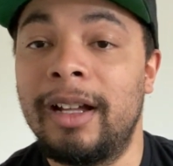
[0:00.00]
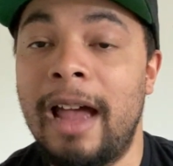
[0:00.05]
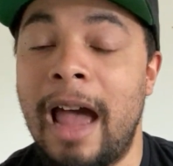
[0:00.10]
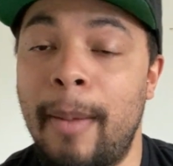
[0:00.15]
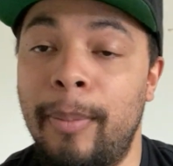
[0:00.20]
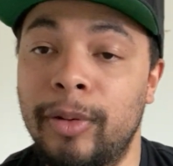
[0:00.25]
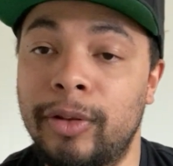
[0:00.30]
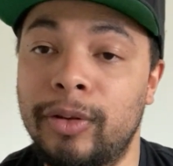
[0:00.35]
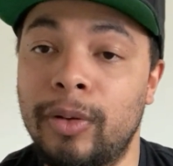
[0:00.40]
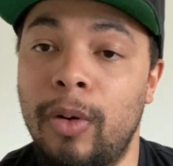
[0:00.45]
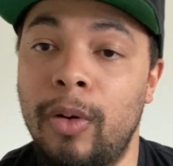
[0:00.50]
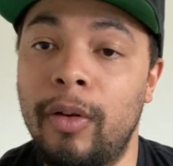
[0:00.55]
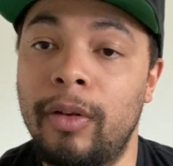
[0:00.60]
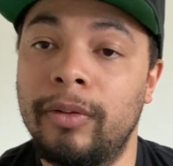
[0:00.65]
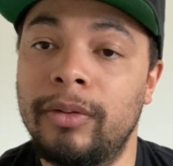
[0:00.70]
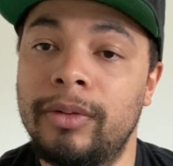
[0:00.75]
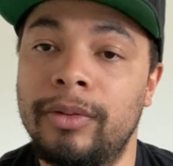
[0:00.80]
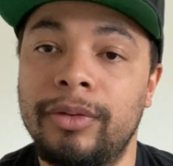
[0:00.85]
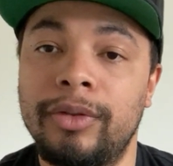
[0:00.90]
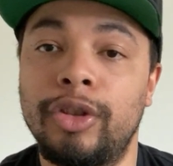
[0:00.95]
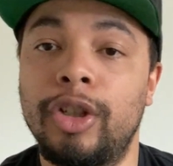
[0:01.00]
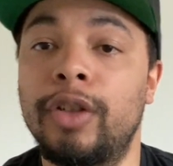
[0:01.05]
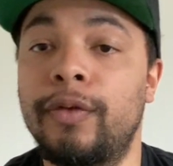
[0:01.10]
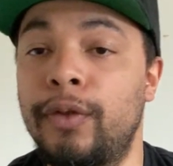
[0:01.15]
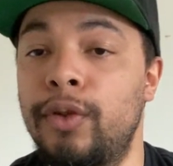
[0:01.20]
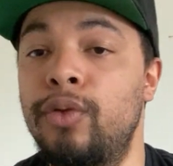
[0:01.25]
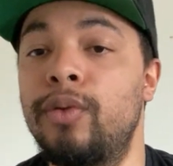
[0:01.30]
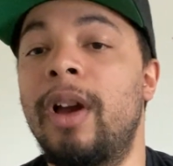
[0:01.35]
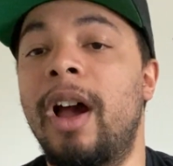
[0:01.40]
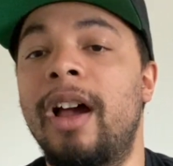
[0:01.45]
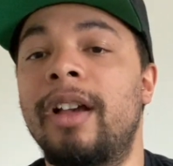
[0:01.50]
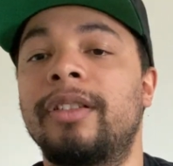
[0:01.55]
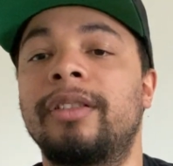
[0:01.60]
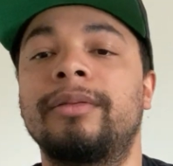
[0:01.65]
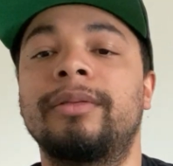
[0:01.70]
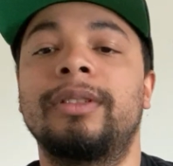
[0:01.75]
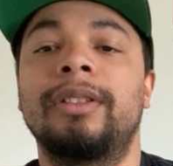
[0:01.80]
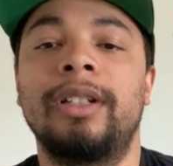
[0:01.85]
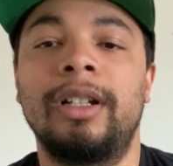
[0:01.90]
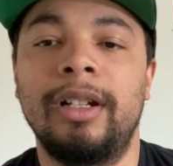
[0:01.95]
episode just for you guys.
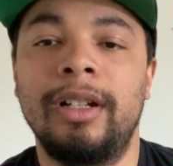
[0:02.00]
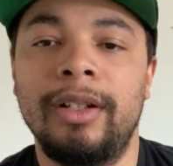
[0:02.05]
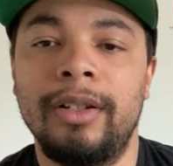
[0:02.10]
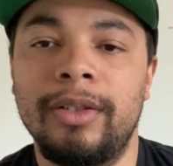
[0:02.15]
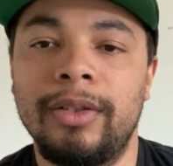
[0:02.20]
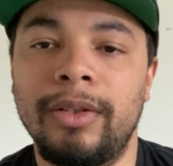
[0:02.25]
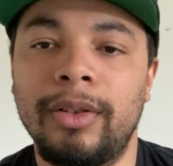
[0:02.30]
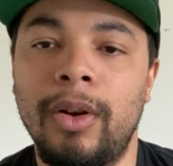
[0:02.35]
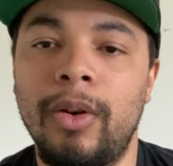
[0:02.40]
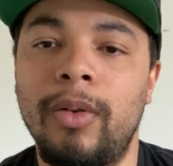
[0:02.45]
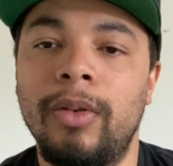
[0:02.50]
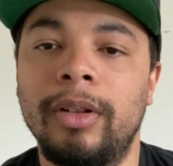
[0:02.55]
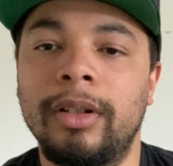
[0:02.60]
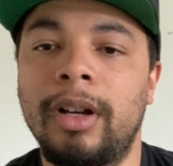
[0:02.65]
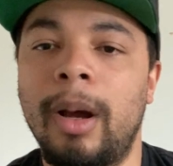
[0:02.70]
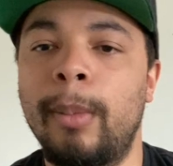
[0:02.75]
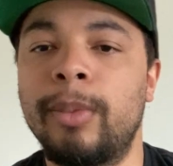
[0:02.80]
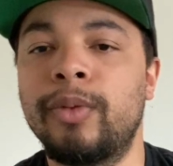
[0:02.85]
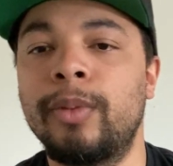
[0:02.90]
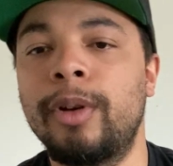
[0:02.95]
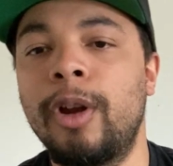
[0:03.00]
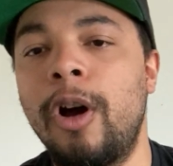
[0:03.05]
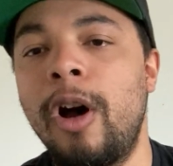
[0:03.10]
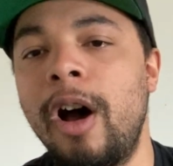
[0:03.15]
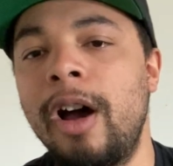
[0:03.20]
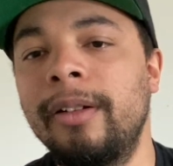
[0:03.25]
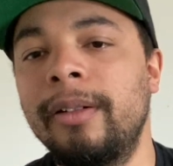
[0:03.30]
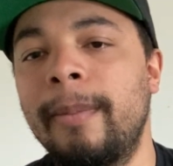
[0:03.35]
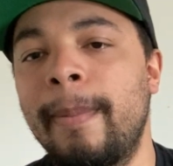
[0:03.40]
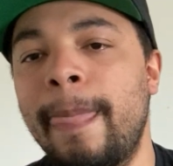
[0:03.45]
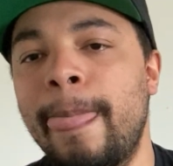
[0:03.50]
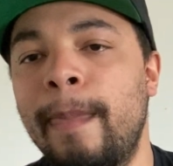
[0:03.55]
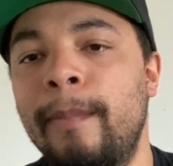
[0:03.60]
So comes from the heart.